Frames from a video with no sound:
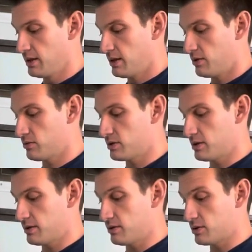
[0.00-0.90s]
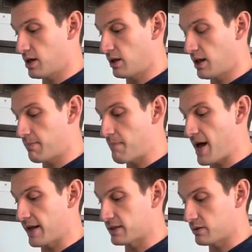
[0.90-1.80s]
there's not a lot of
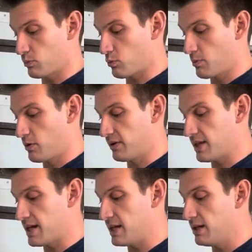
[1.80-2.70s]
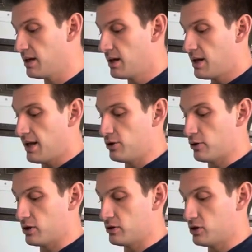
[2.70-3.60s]
mass removing the heat. And you
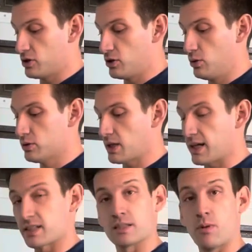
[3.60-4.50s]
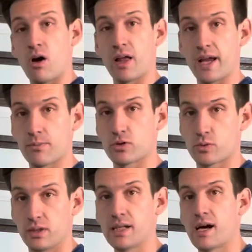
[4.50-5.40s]
can just use like a small hammer is
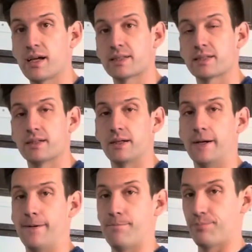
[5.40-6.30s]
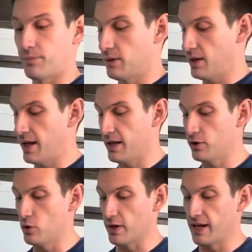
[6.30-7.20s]
really nice, and
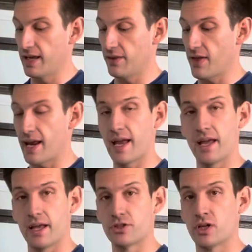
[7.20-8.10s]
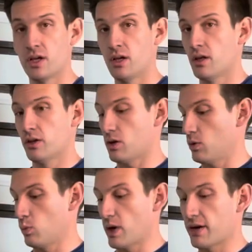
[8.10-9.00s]
you can hit that edge,
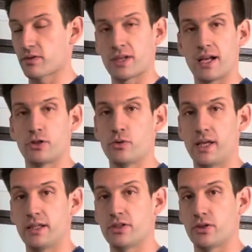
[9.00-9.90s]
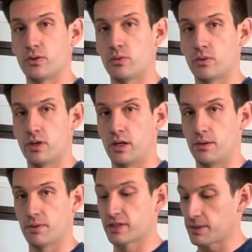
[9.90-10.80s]
whatever side you need to,
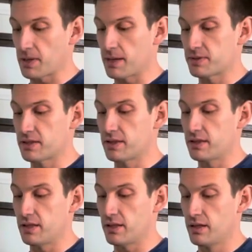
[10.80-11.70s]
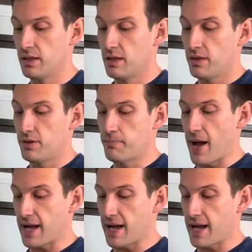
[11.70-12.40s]
because sometimes the back